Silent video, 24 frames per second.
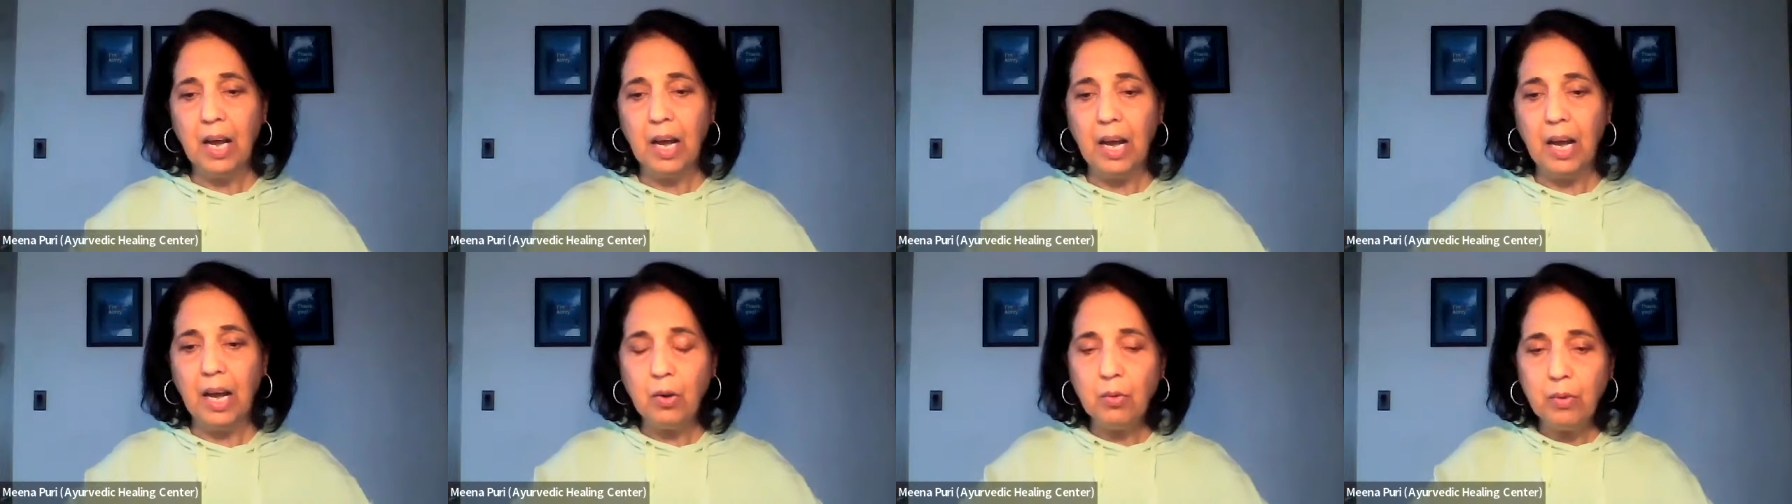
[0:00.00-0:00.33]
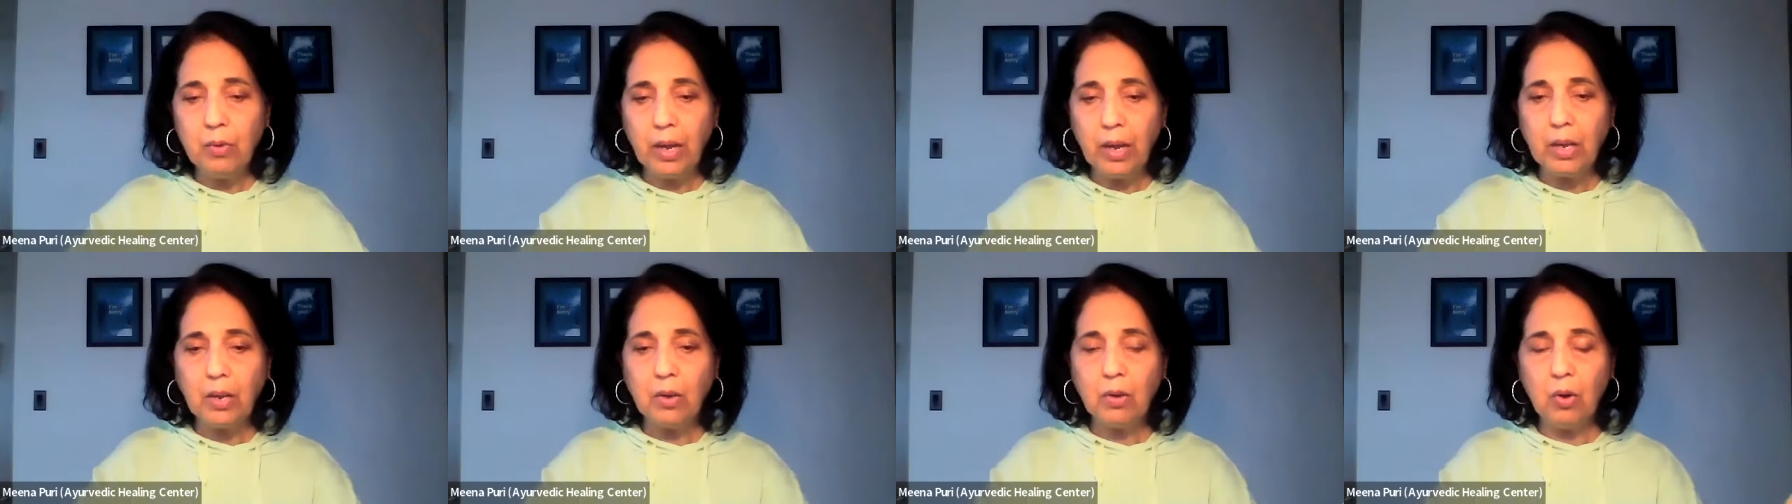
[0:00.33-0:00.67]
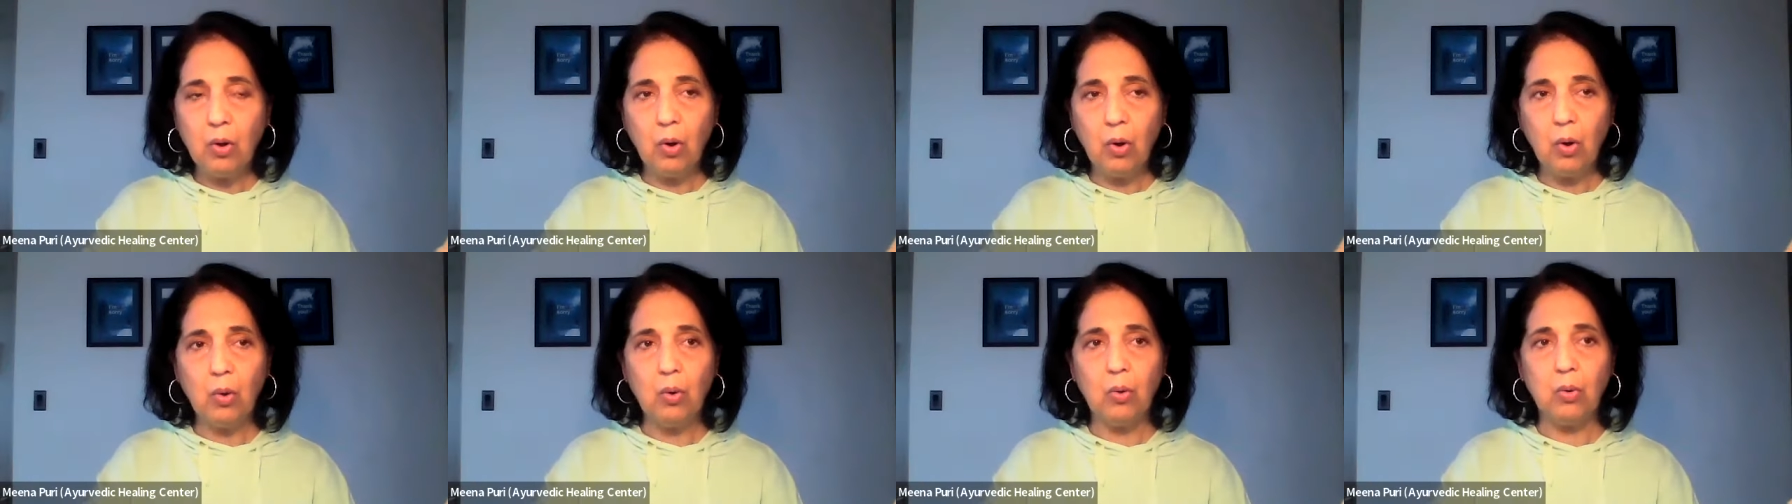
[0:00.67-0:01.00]
How do I
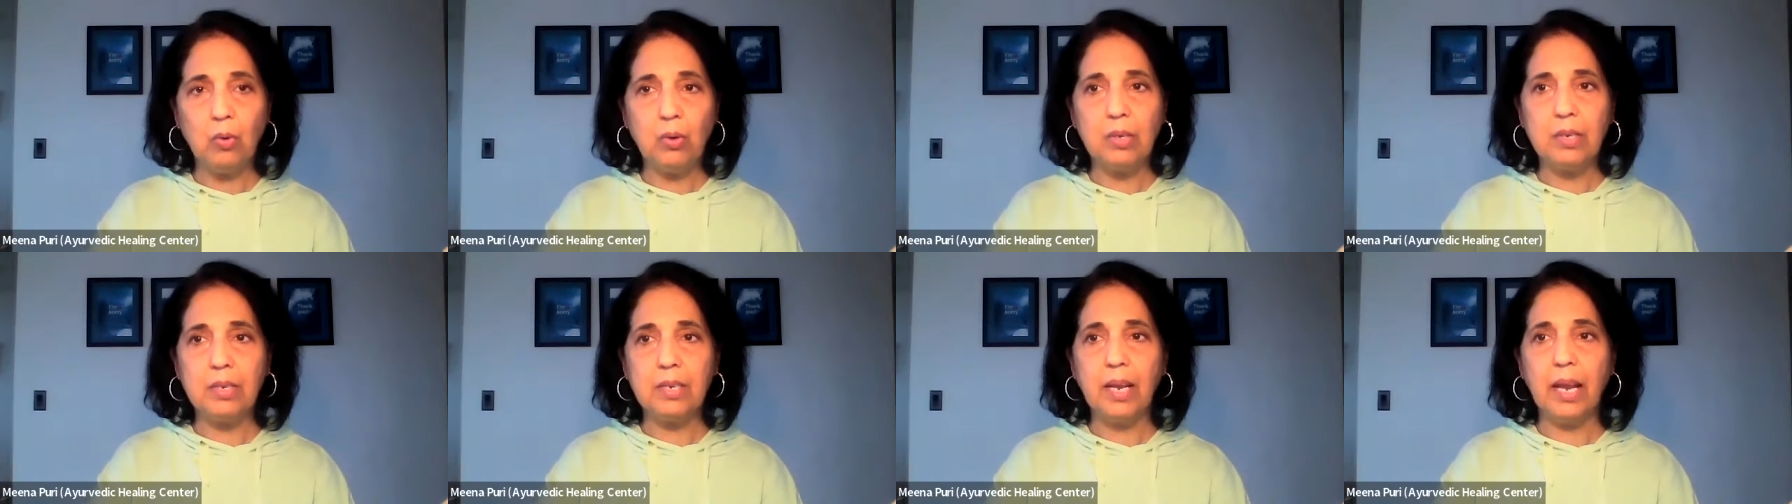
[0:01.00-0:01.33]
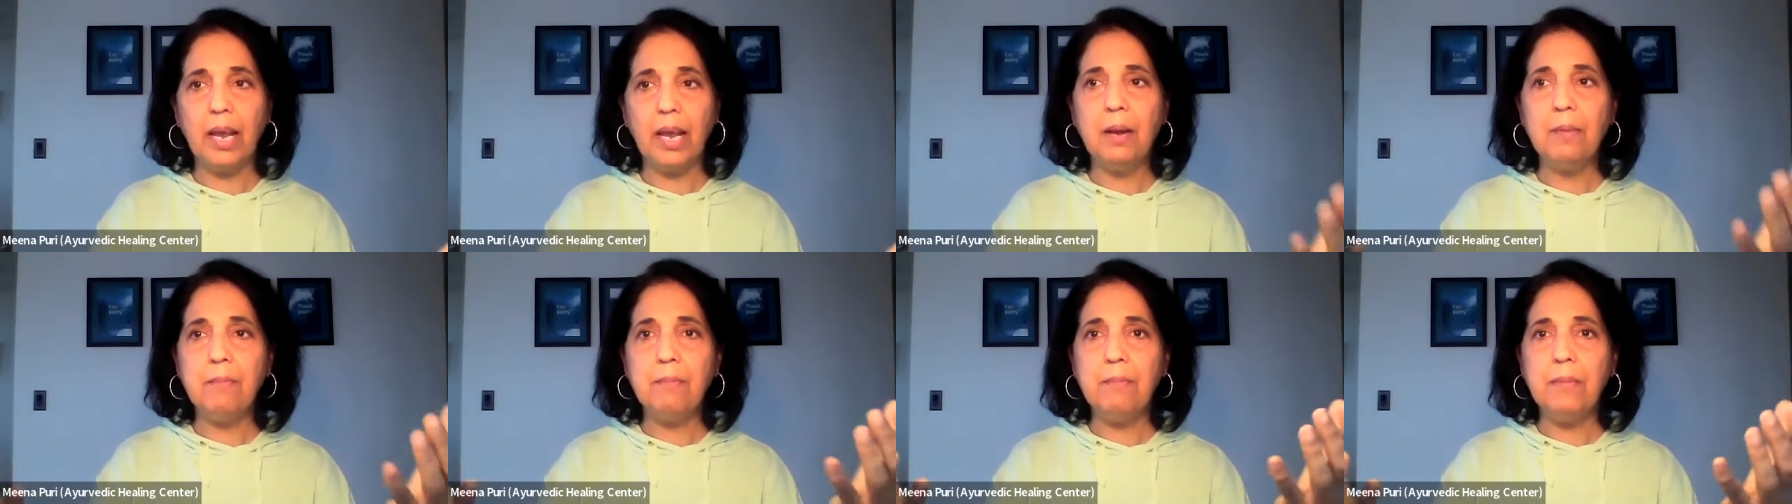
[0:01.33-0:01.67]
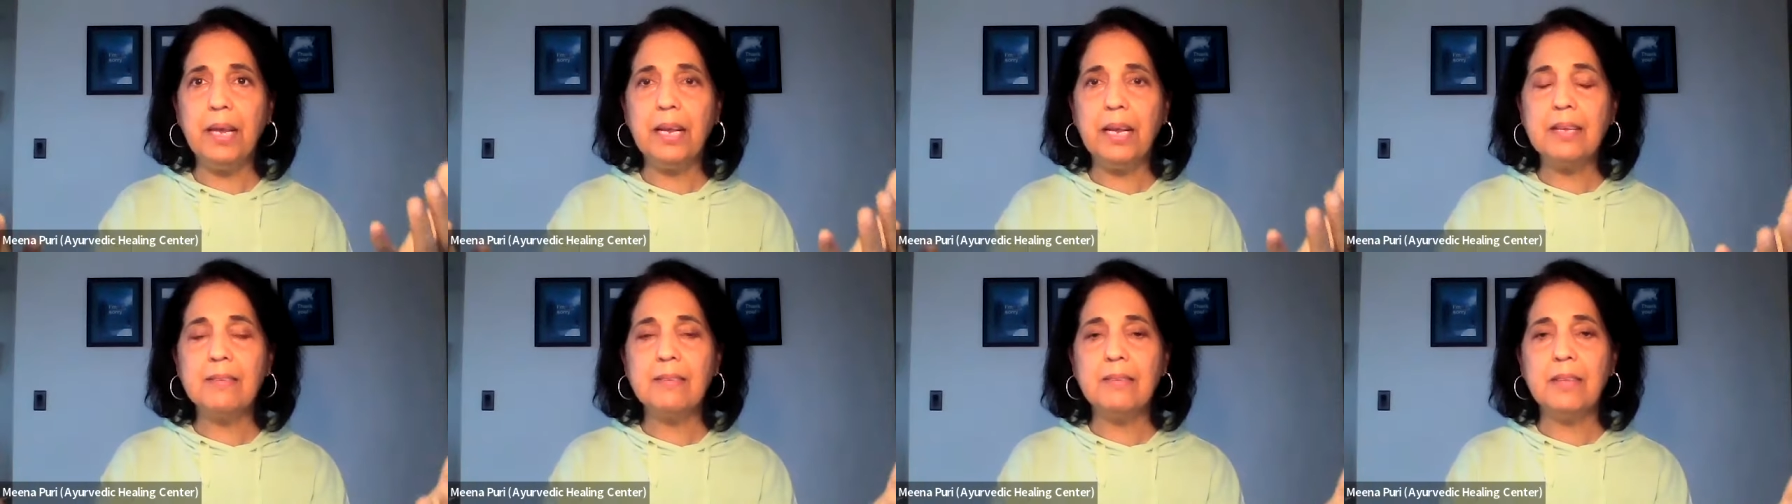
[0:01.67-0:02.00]
hold and
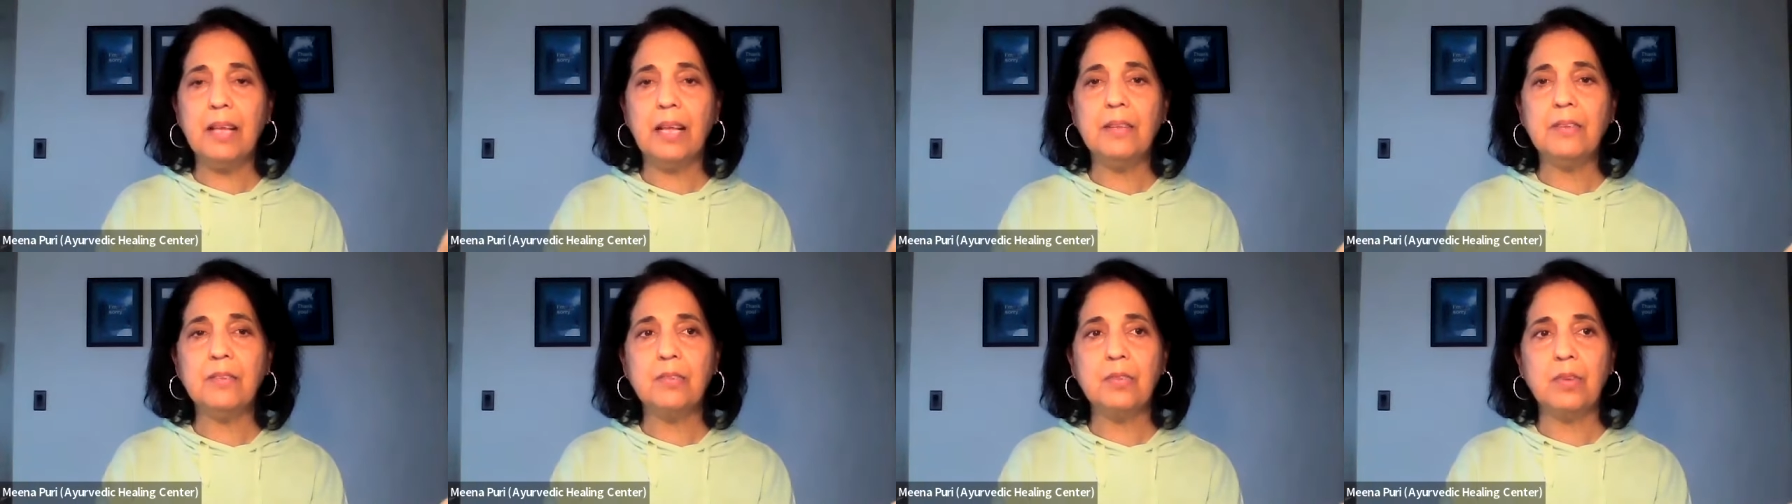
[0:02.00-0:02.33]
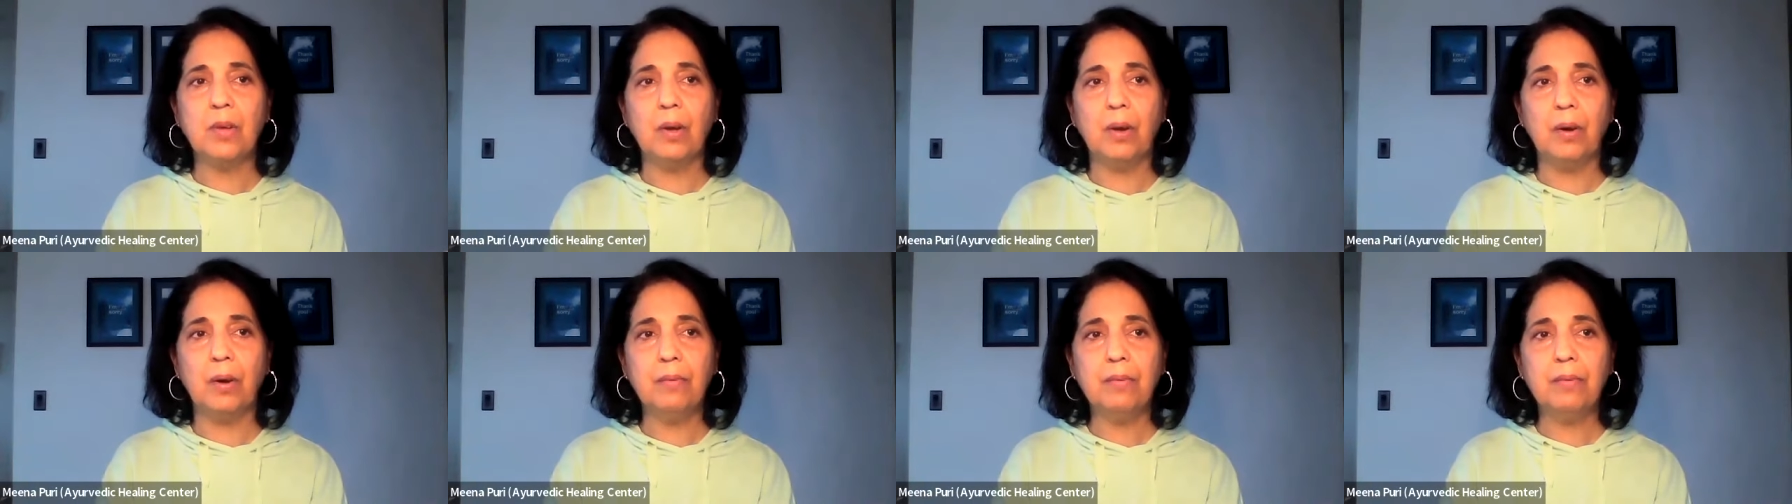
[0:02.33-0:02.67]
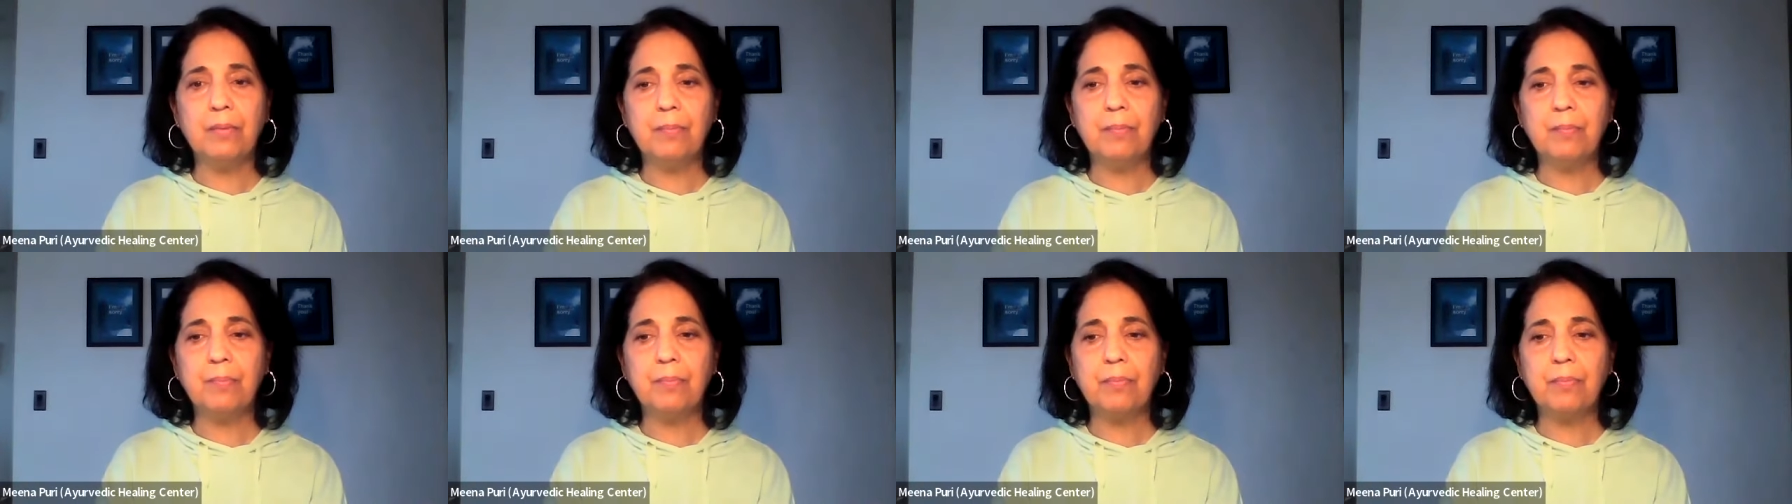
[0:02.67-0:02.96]
make sense of